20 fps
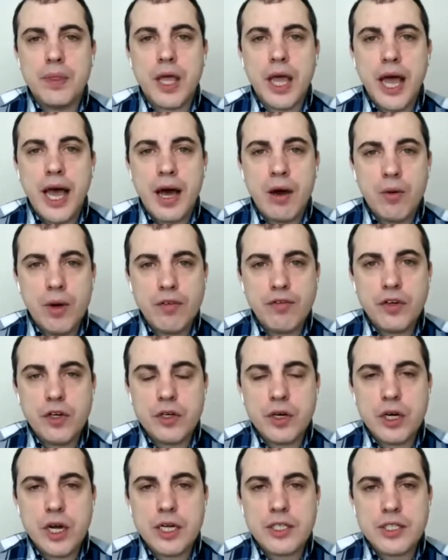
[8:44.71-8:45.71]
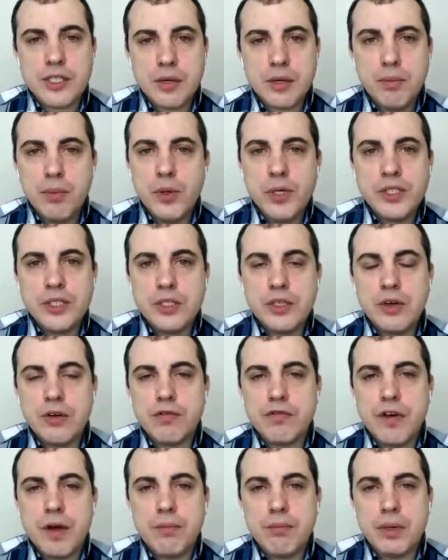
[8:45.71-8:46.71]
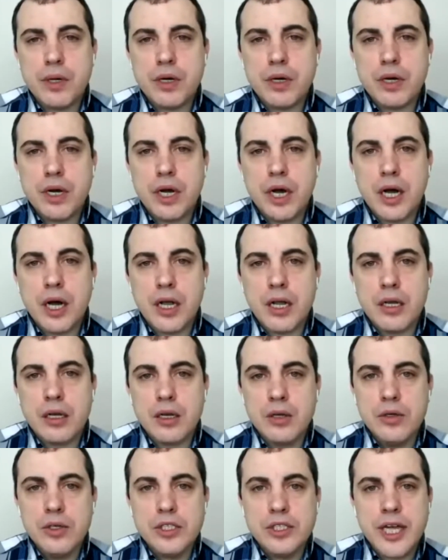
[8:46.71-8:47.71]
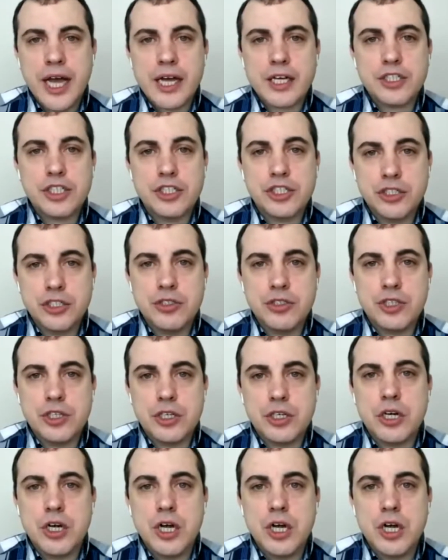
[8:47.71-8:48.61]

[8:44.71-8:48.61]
However, at some point in November, Luke Dash Jr.